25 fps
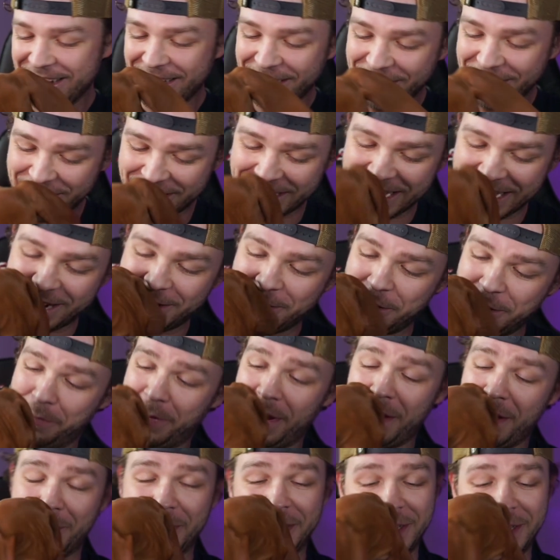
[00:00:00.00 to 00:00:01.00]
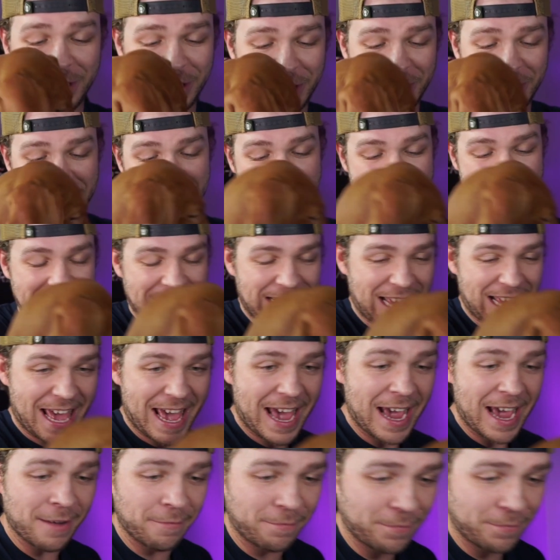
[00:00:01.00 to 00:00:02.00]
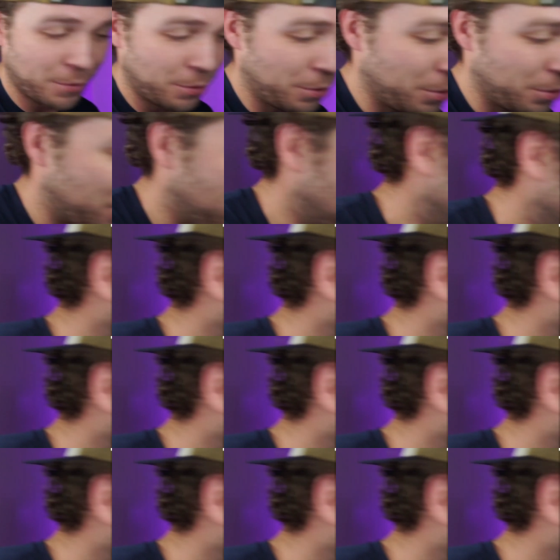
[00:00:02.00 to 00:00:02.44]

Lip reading: Just got a new puppy and she is a handful.